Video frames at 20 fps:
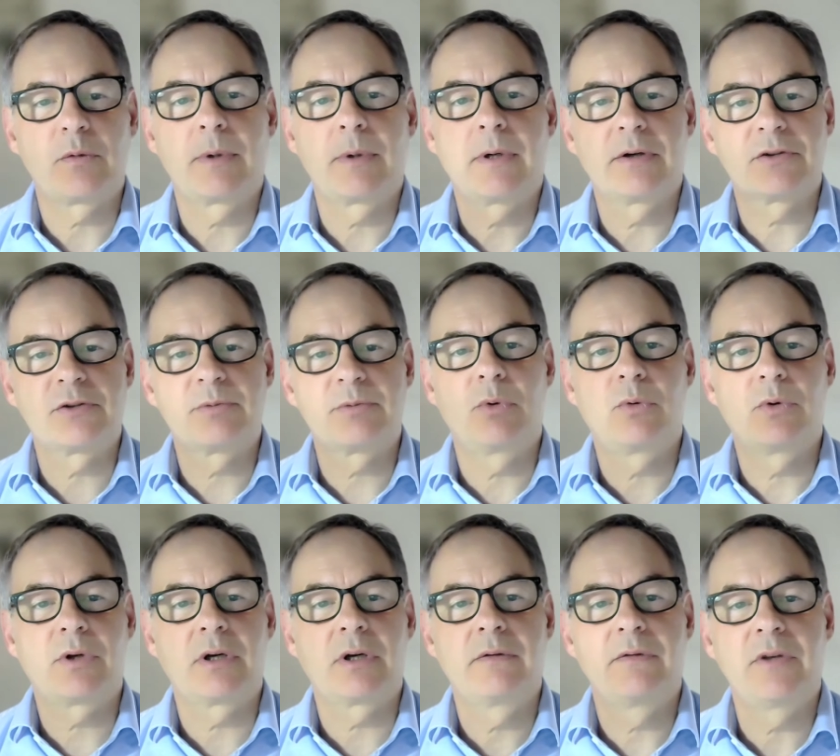our
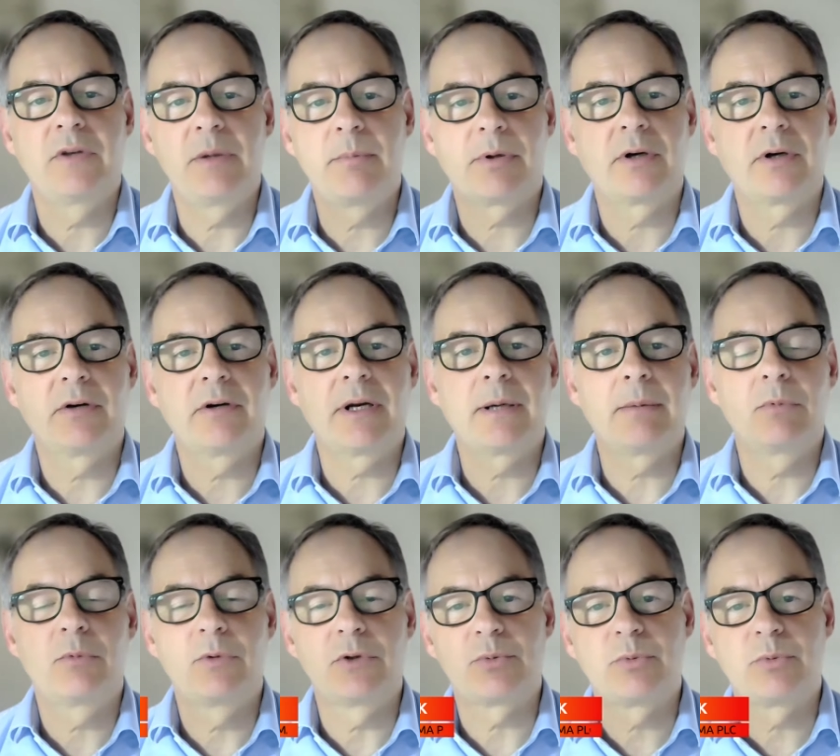Spore CoV
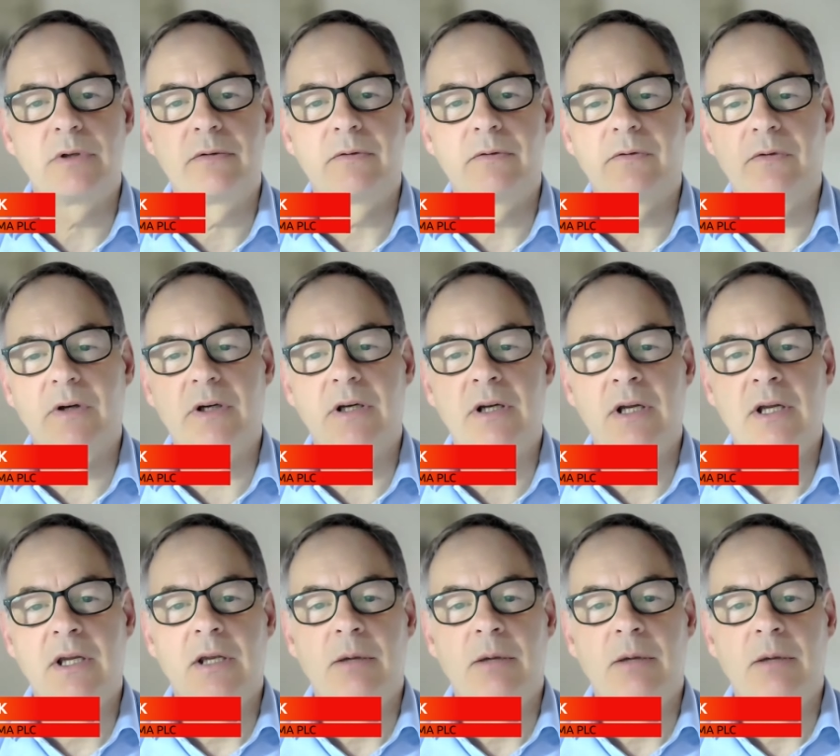program, which we've uh,